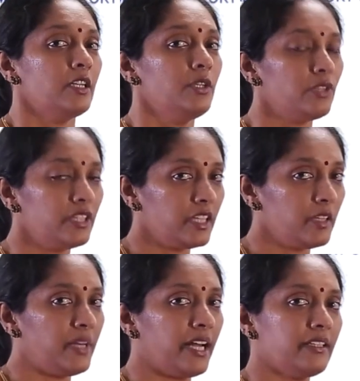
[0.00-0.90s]

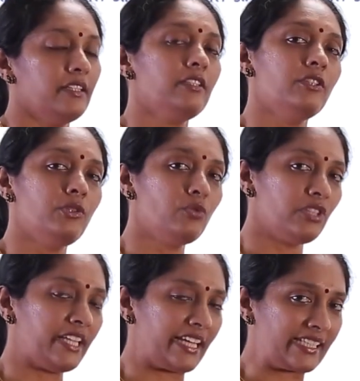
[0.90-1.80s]
Urinary bladder, the
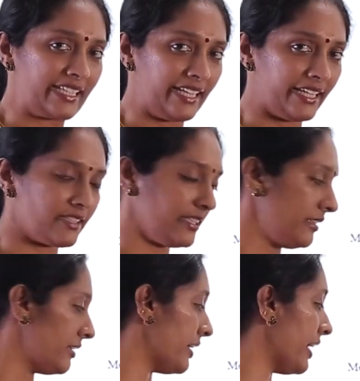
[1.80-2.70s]
urine gets
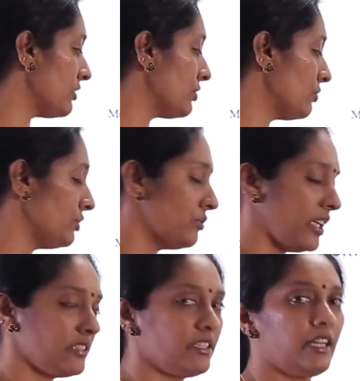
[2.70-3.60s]
collected and through
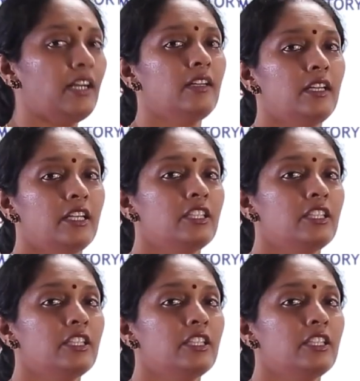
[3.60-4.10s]
urethra,